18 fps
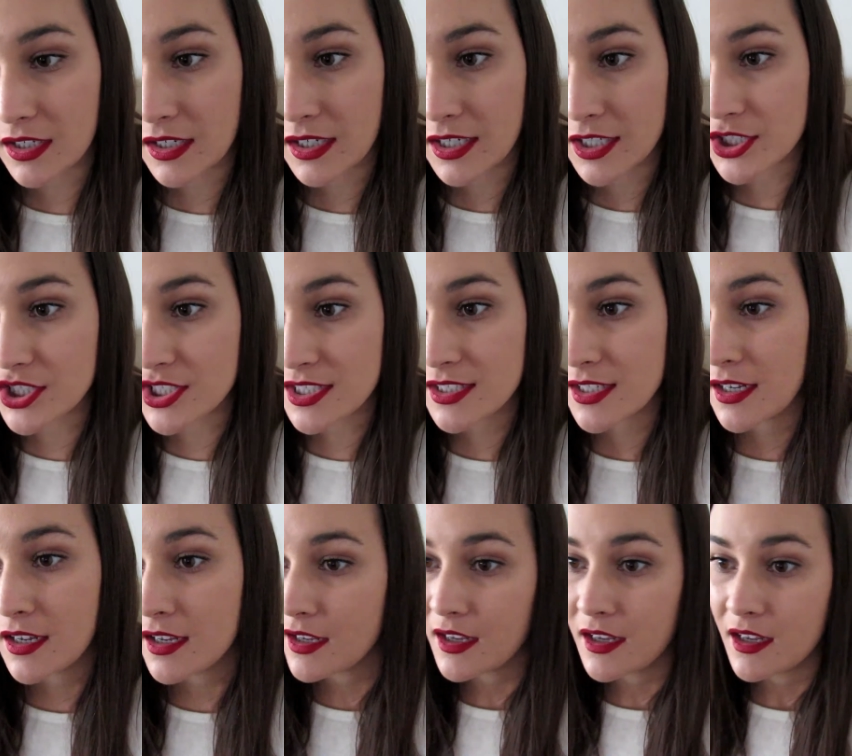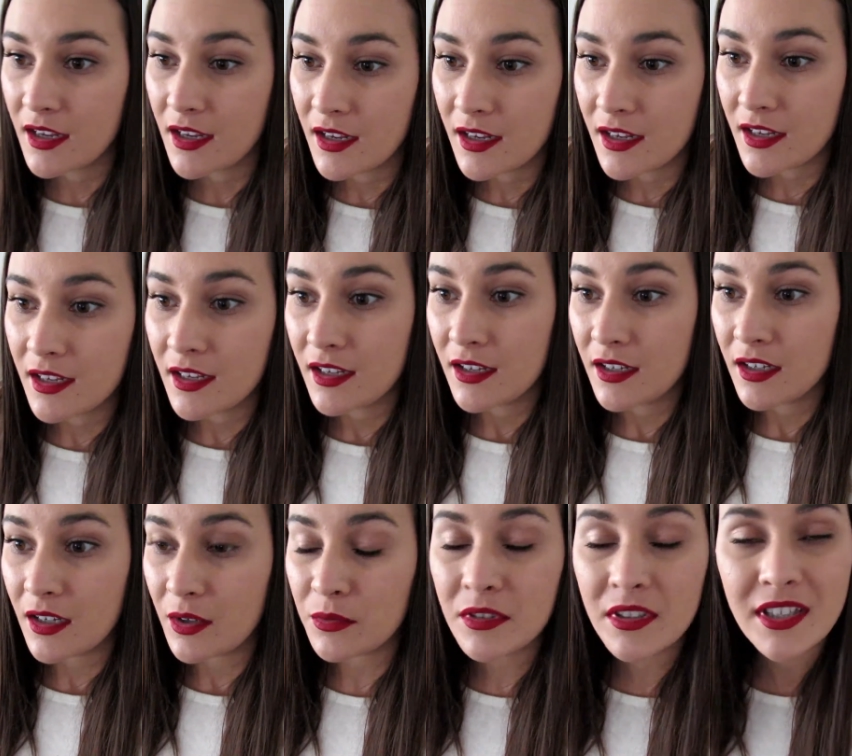and I just
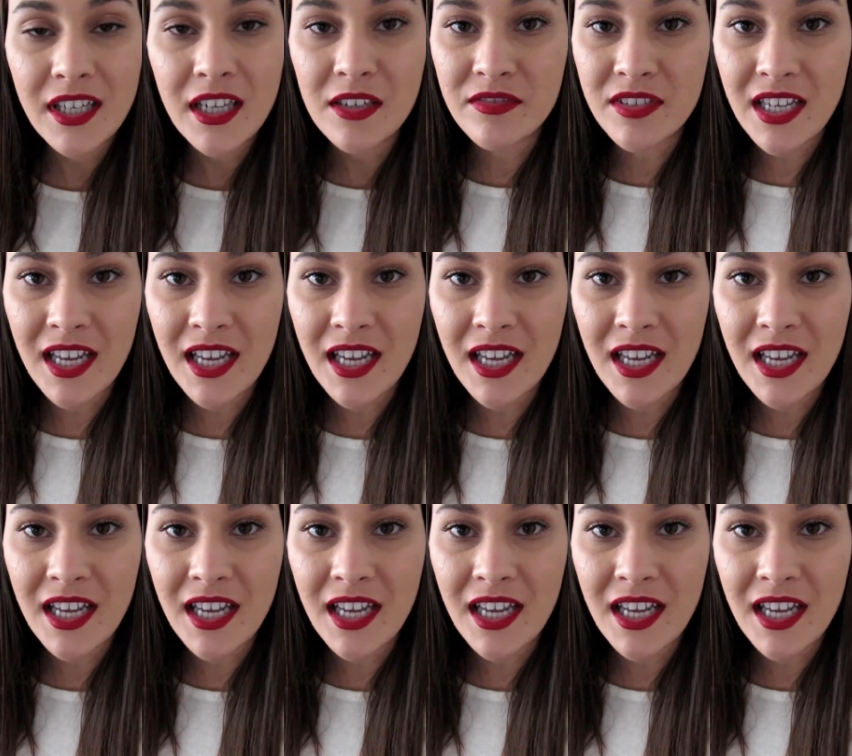I really haven't